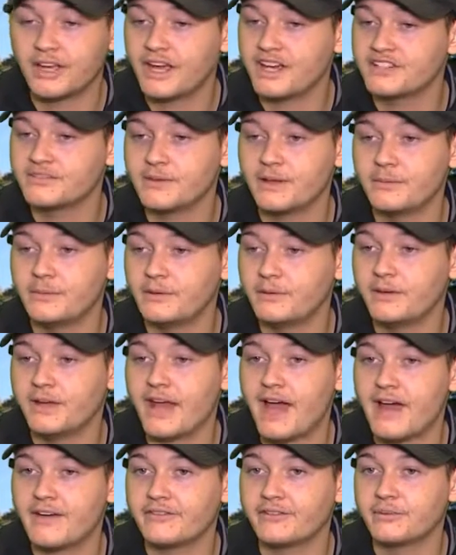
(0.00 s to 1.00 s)
the case may be.
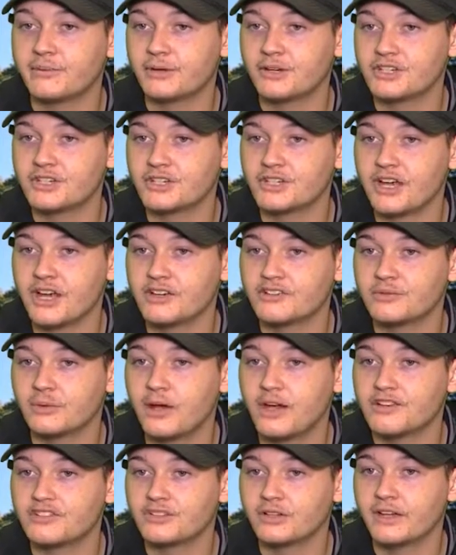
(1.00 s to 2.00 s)
We have it merchandise
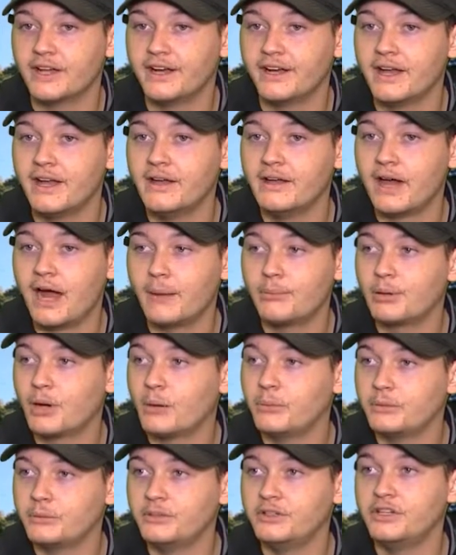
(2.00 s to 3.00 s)
wise. So like I
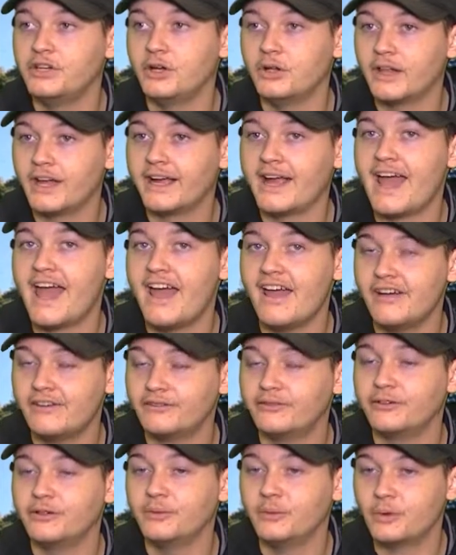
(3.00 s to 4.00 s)
probably know like
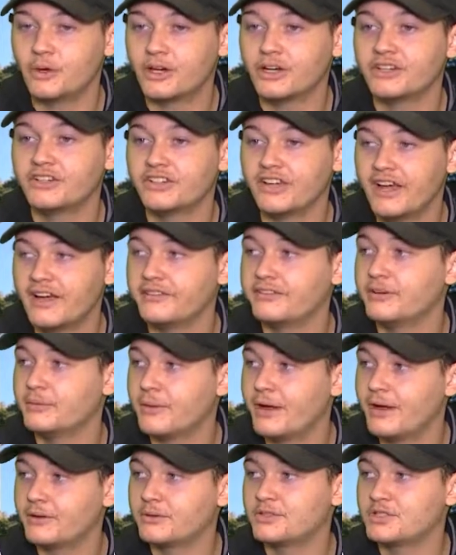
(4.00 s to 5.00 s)
every word to every
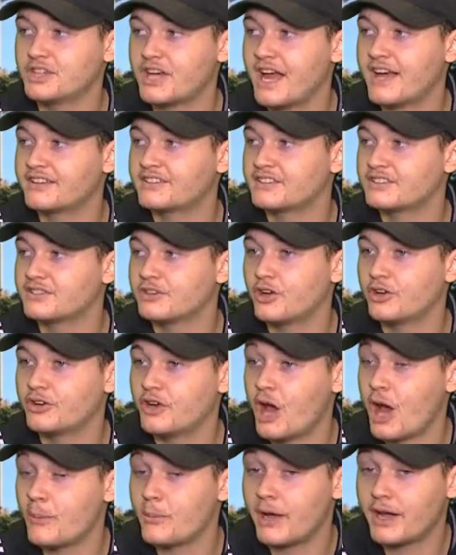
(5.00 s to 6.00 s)
Michael Jackson song,
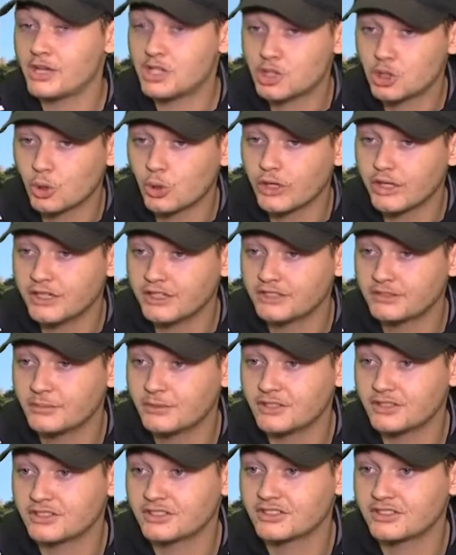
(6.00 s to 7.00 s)
not by choice,
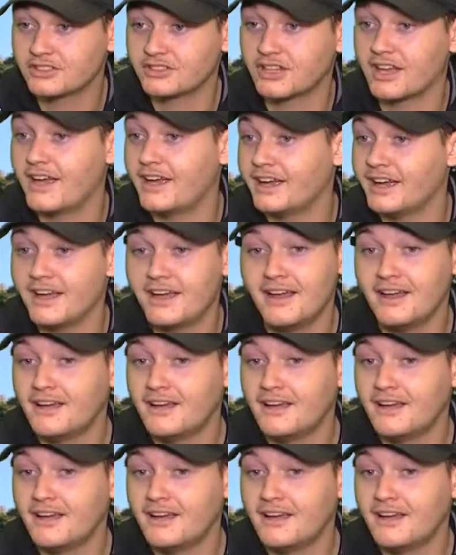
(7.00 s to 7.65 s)
but just cuz like